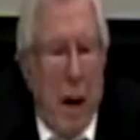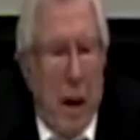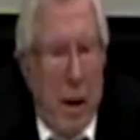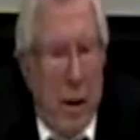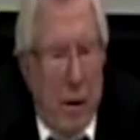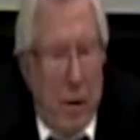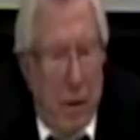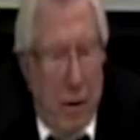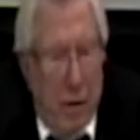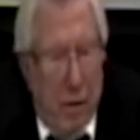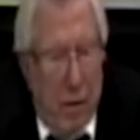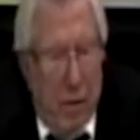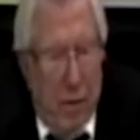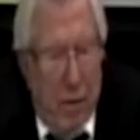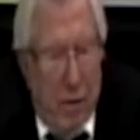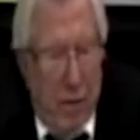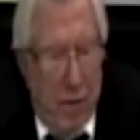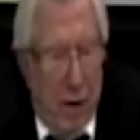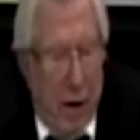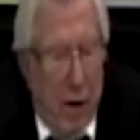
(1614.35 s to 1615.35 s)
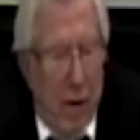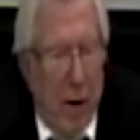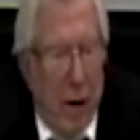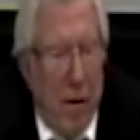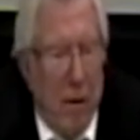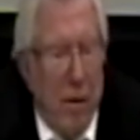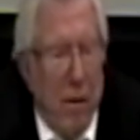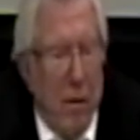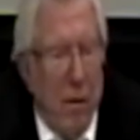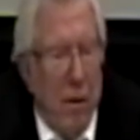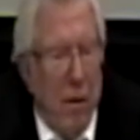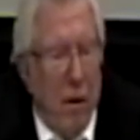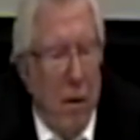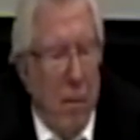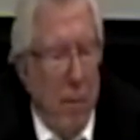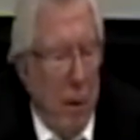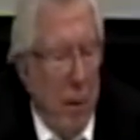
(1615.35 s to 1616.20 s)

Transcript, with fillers: And uh, I, I, don't know,